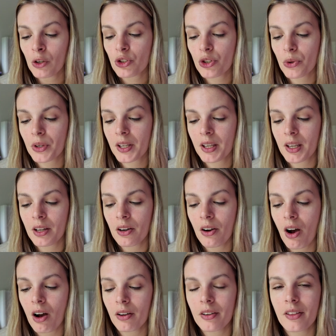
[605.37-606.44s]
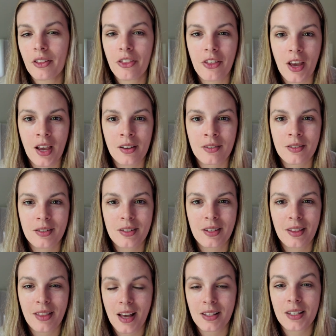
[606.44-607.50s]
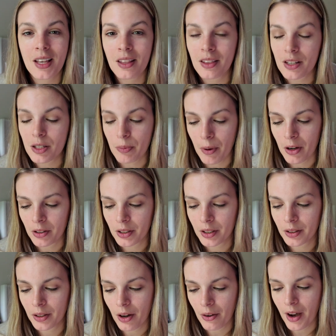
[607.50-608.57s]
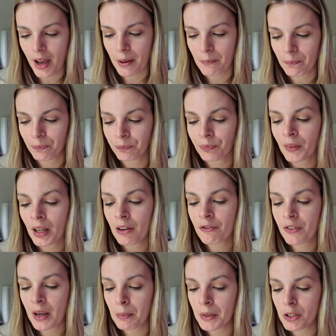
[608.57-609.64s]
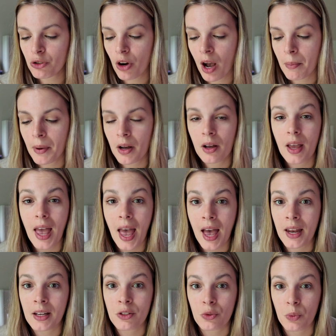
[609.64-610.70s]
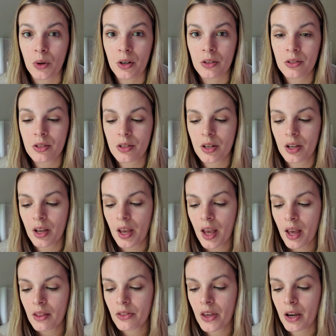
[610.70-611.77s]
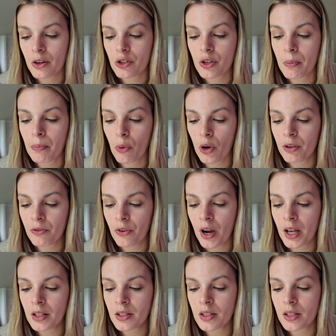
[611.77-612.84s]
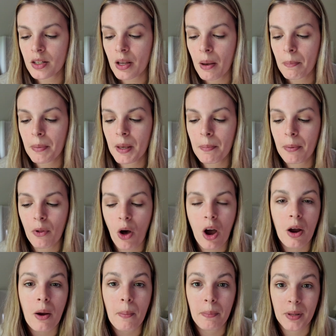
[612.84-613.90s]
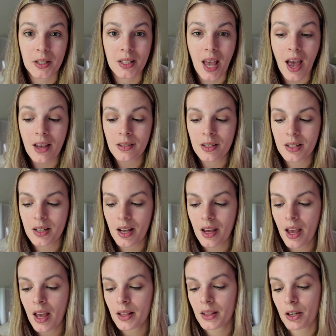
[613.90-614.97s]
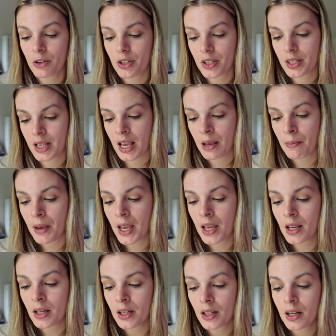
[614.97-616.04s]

So here are the things that's in this book. Okay, family drama at its worst. There's boyfriends, people are possessed, there's scheming,